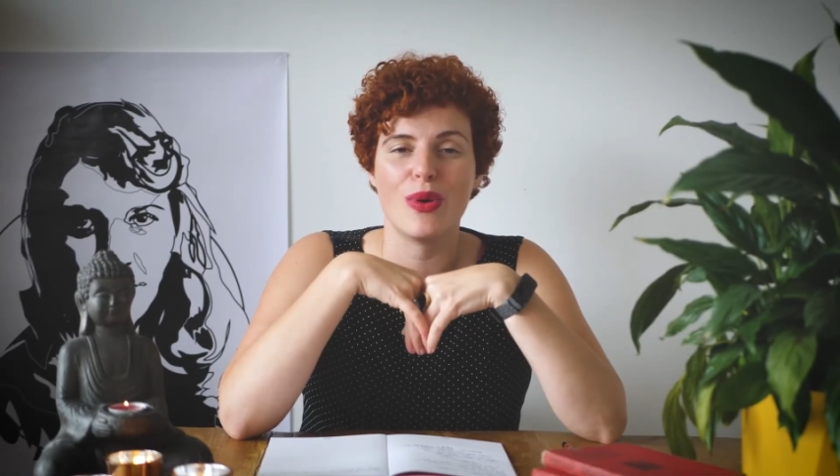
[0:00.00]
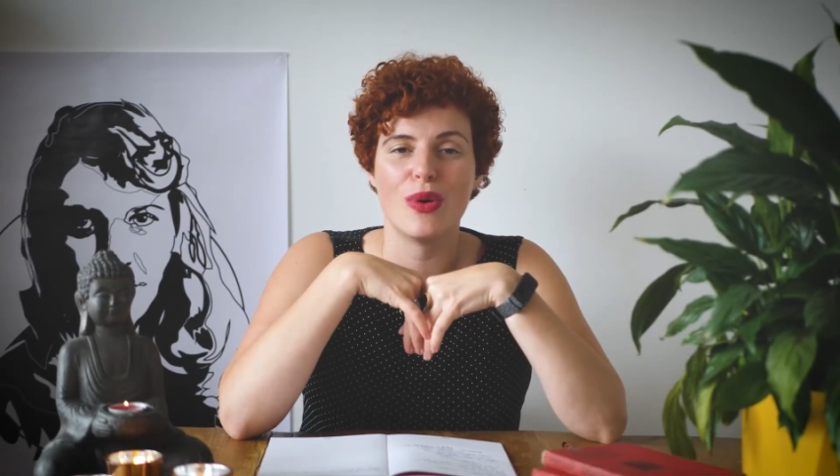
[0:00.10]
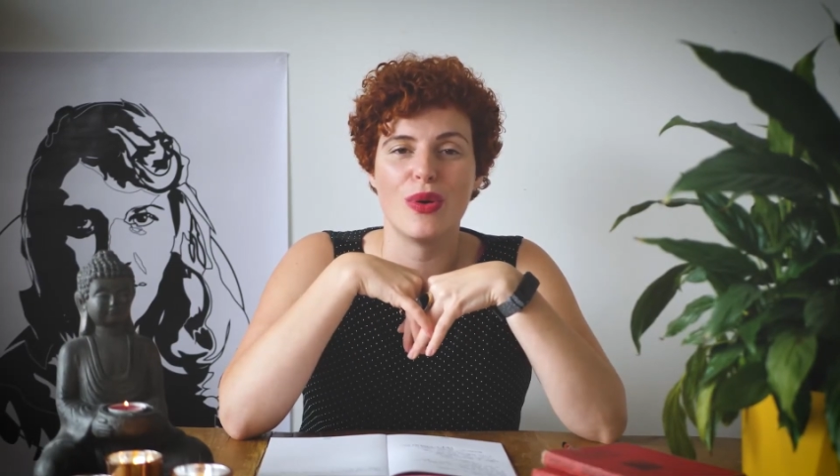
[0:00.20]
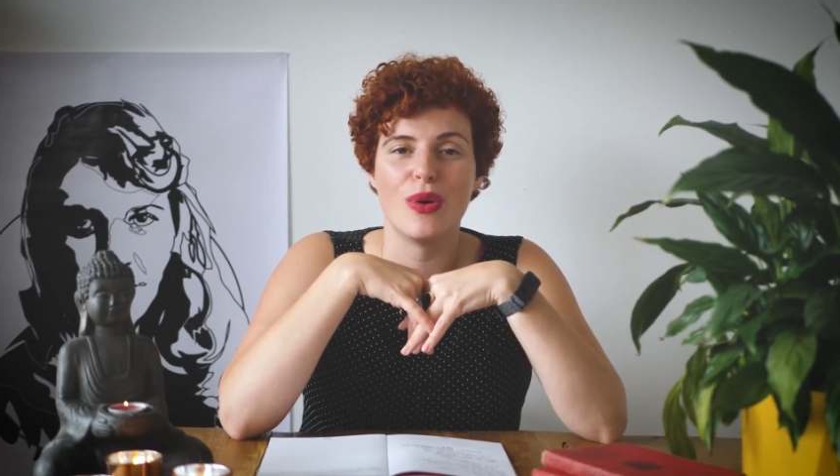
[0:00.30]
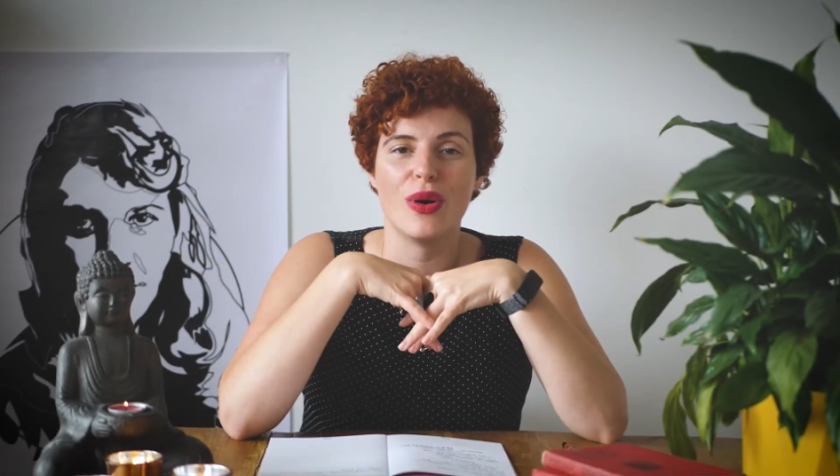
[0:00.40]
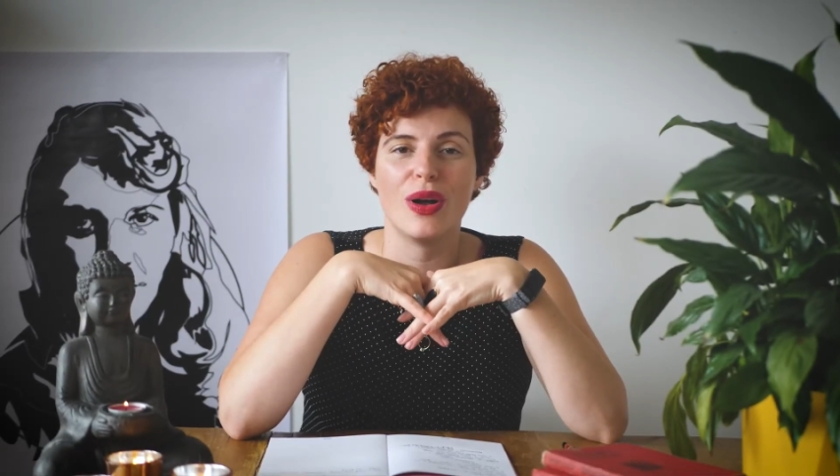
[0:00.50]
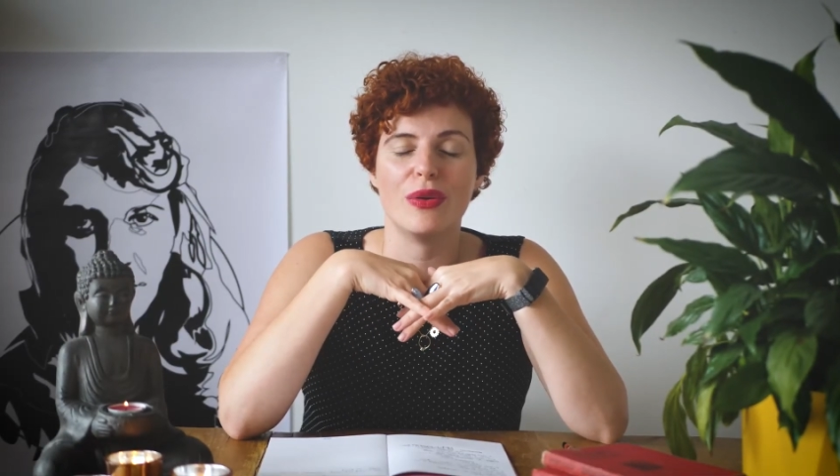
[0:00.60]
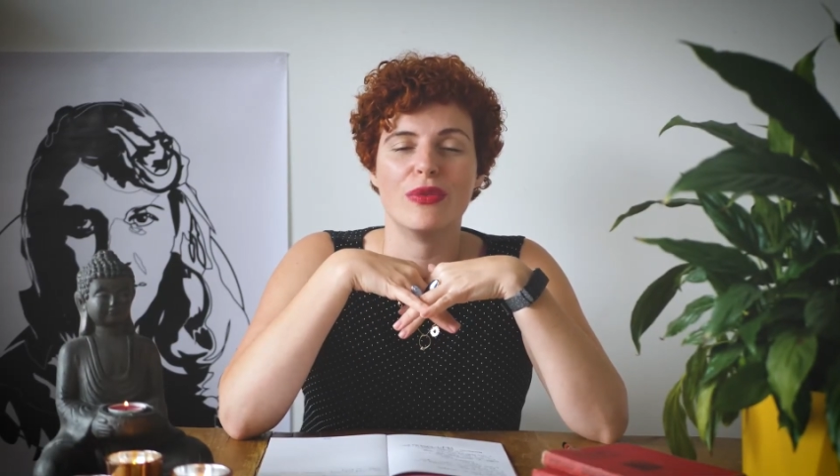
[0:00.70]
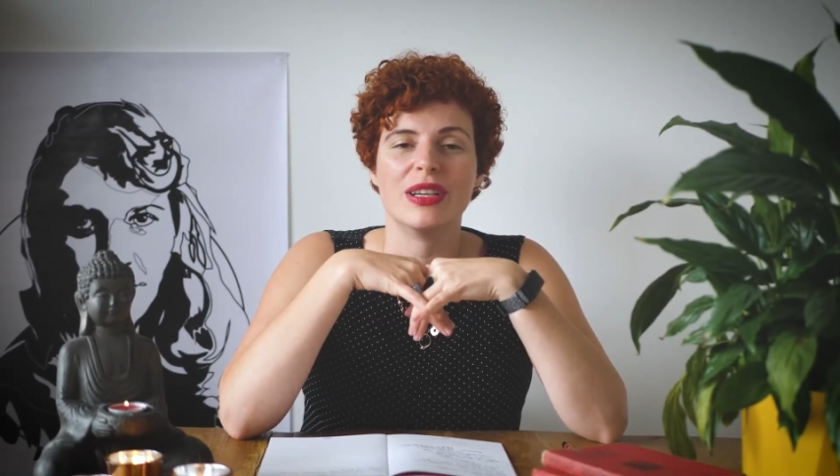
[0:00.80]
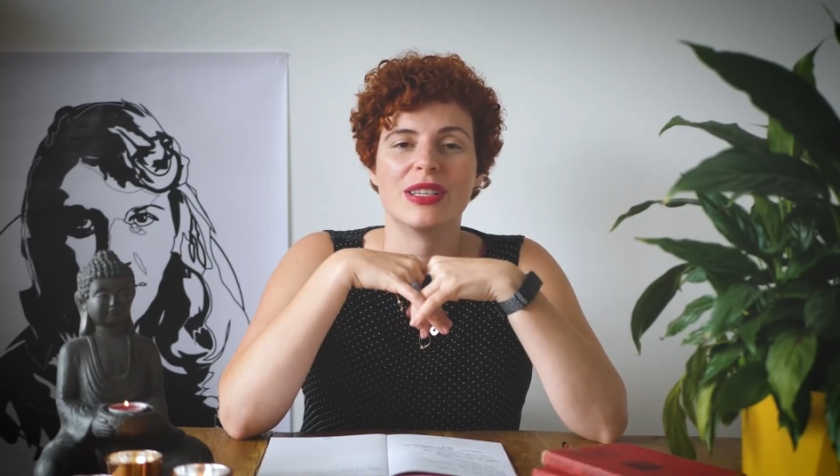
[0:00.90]
or
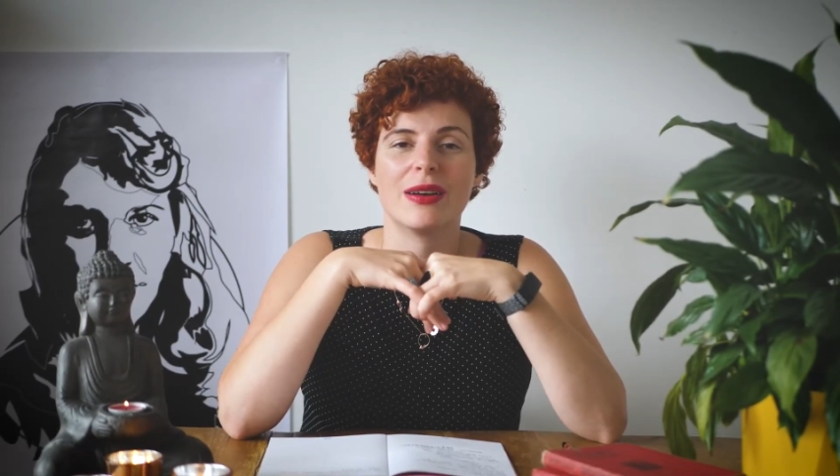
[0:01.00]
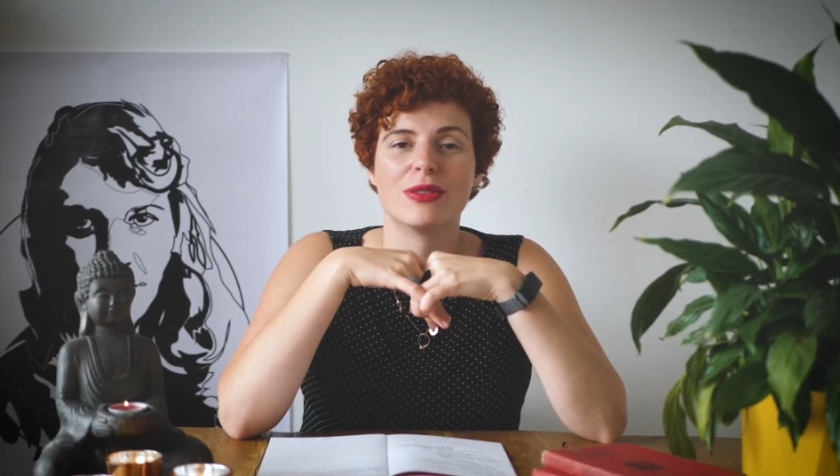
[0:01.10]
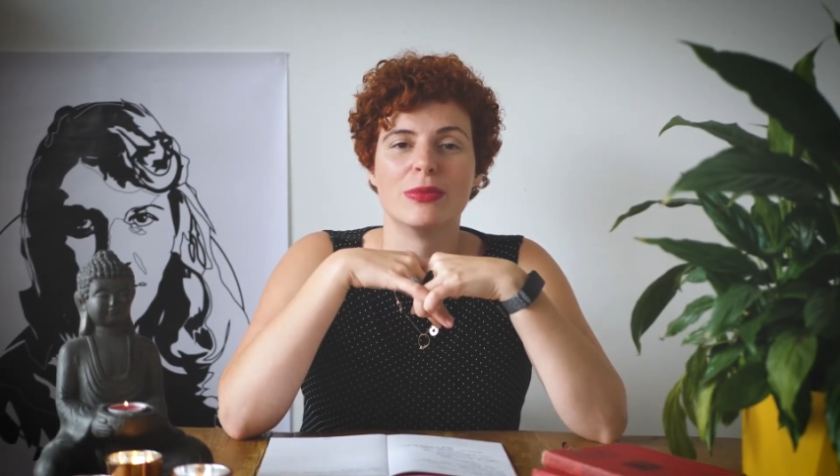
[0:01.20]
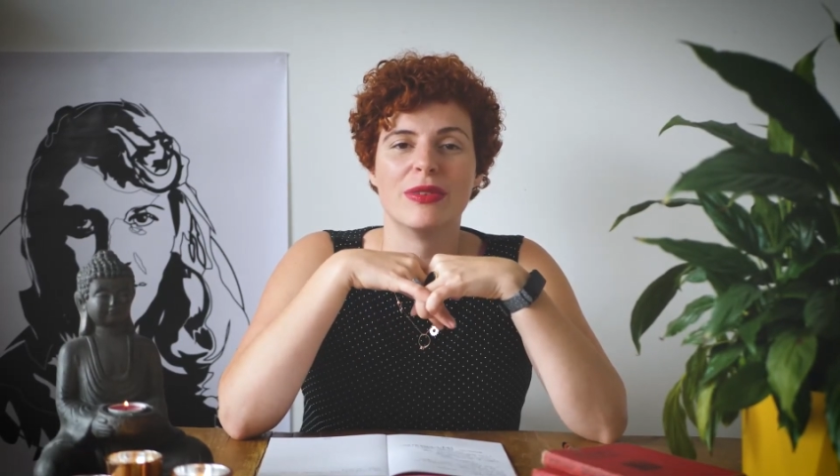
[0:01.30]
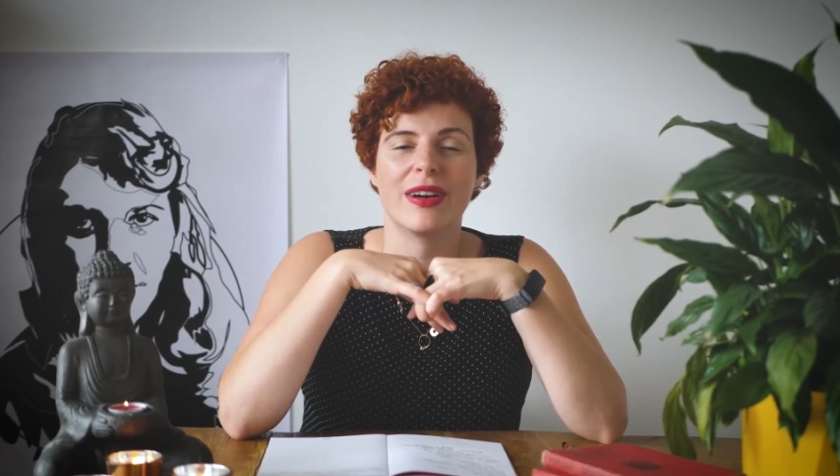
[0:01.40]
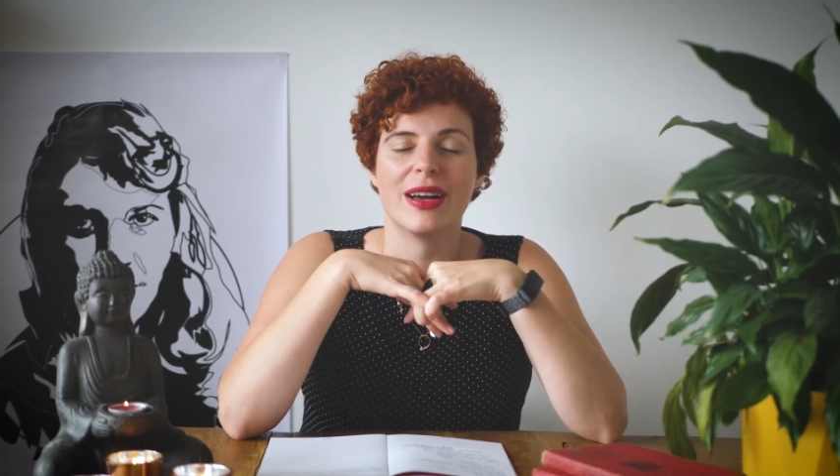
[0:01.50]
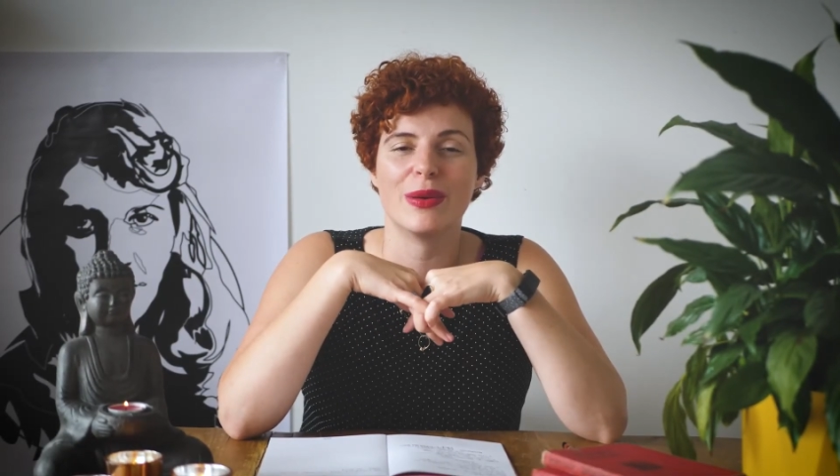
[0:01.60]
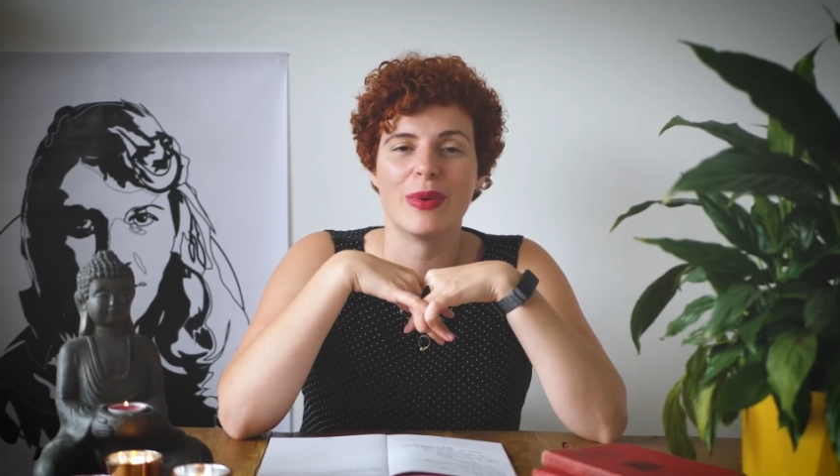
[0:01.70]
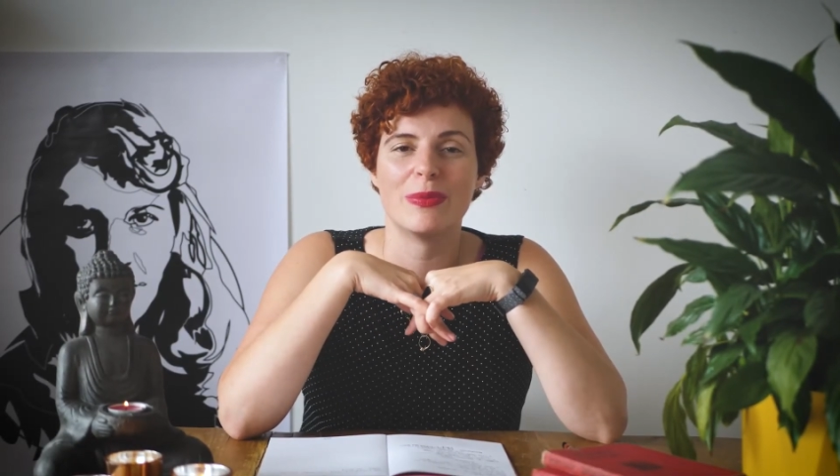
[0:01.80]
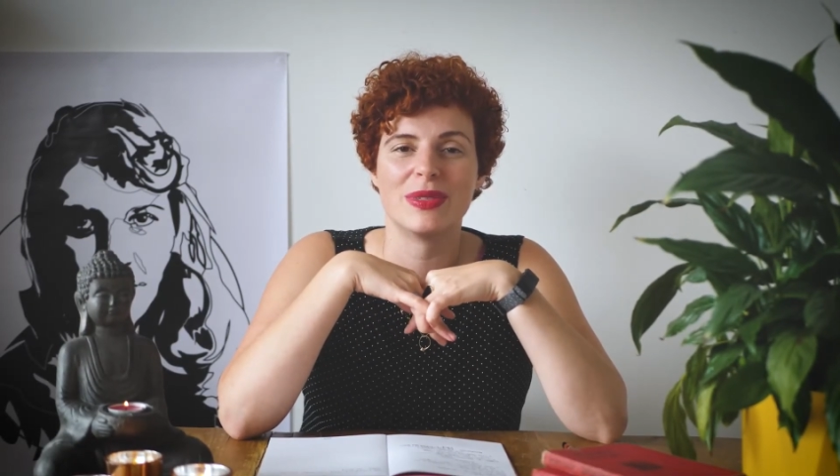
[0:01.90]
reach out to me via
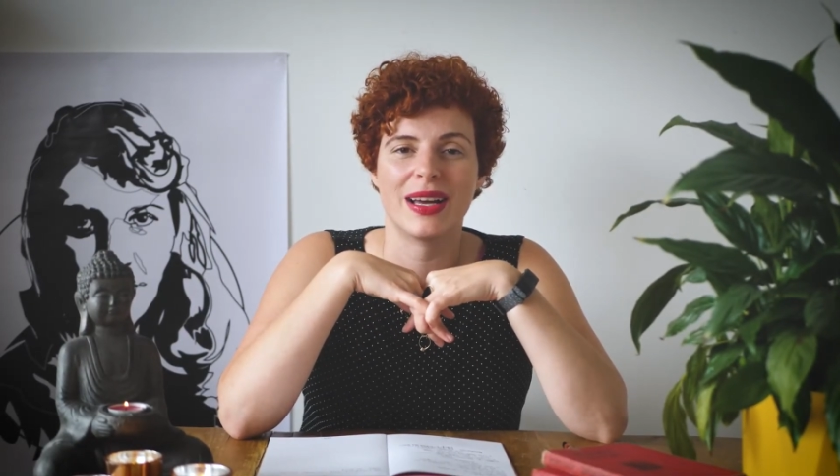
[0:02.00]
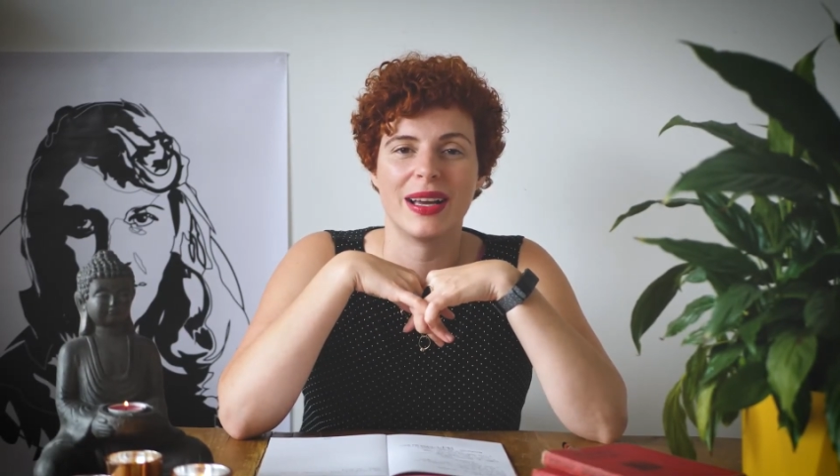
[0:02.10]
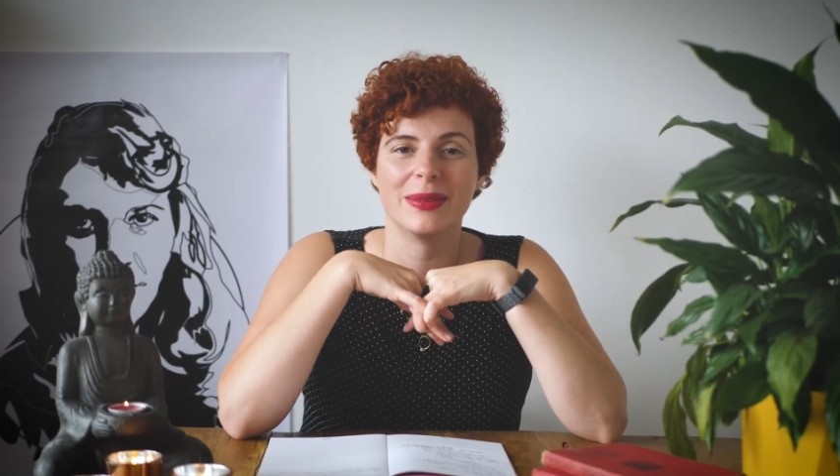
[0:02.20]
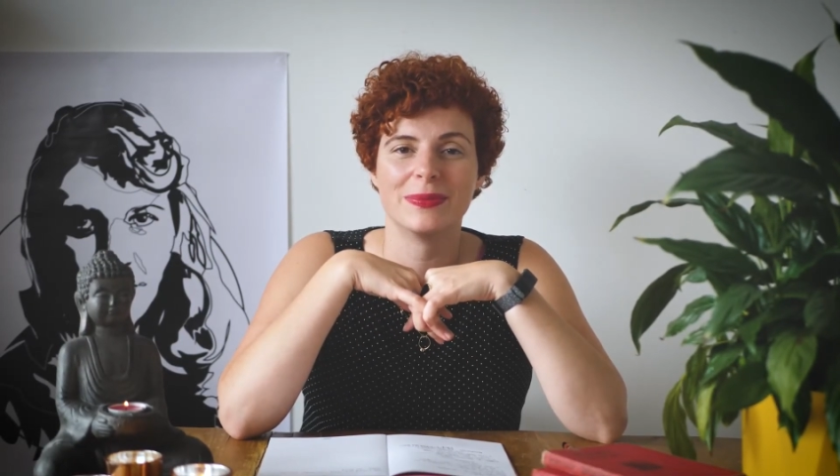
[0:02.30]
the website.